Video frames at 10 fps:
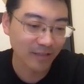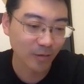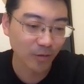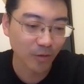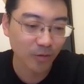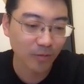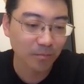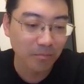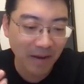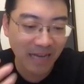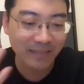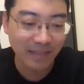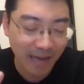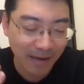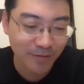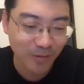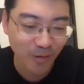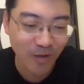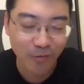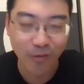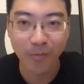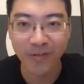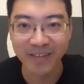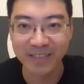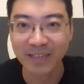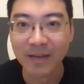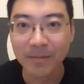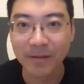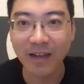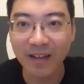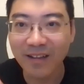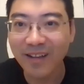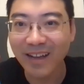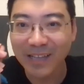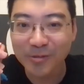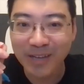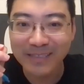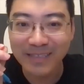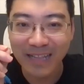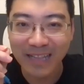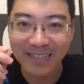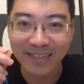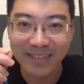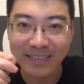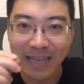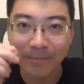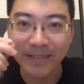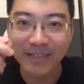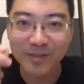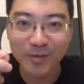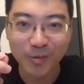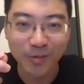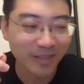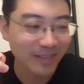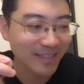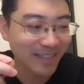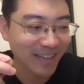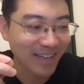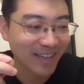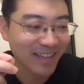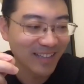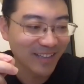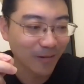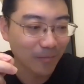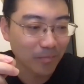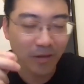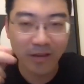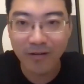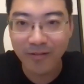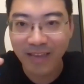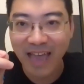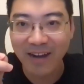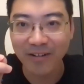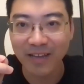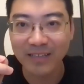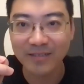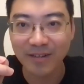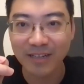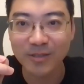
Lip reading: So you must have to remove it. But as soon as it stepped into these blurry areas, right?